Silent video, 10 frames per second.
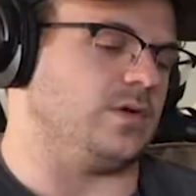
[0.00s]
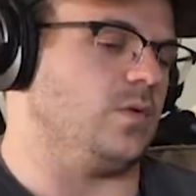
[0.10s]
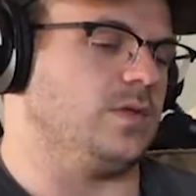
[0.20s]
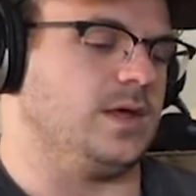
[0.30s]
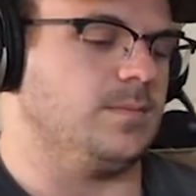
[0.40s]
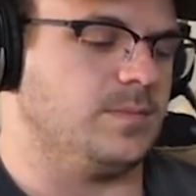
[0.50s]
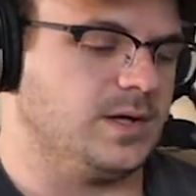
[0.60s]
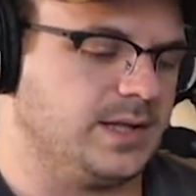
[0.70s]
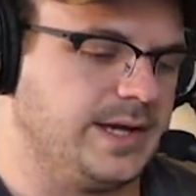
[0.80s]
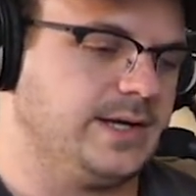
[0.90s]
know them,
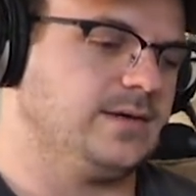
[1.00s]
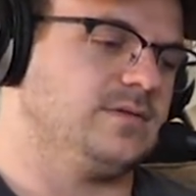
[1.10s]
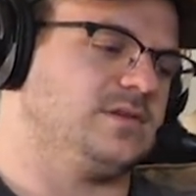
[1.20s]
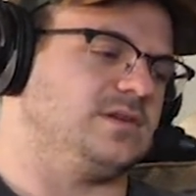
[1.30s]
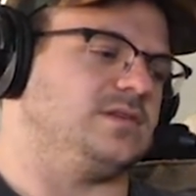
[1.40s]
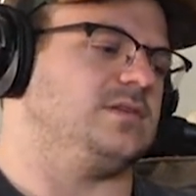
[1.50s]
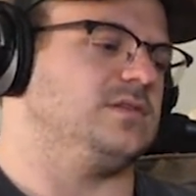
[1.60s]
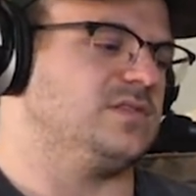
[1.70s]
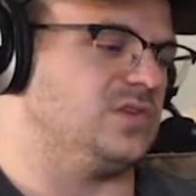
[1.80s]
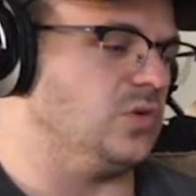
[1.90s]
but like to
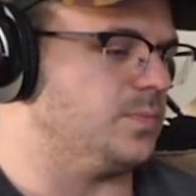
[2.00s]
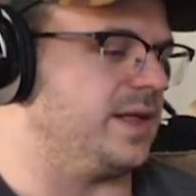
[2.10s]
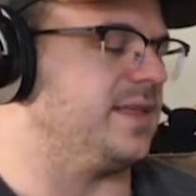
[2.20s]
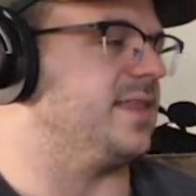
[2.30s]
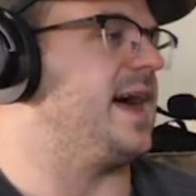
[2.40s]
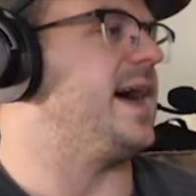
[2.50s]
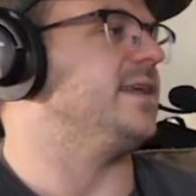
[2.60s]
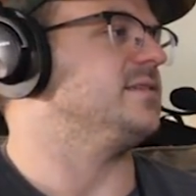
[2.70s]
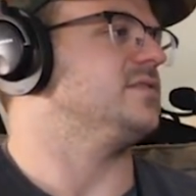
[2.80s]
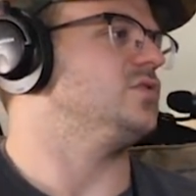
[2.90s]
stoop like
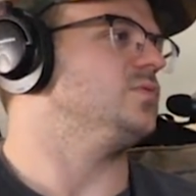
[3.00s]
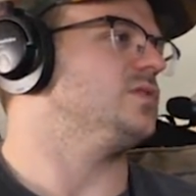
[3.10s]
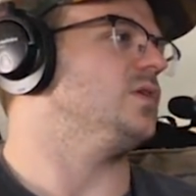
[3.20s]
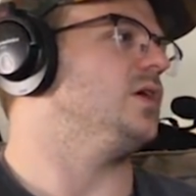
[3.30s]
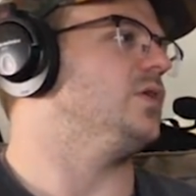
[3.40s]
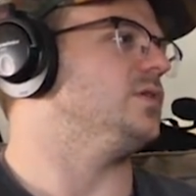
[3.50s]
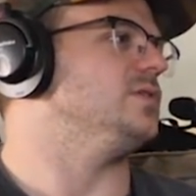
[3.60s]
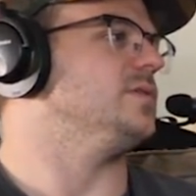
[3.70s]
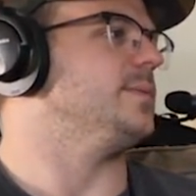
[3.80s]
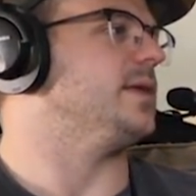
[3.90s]
that, to stoop so low to
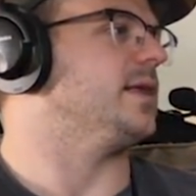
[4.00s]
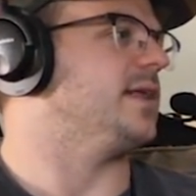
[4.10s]
do something like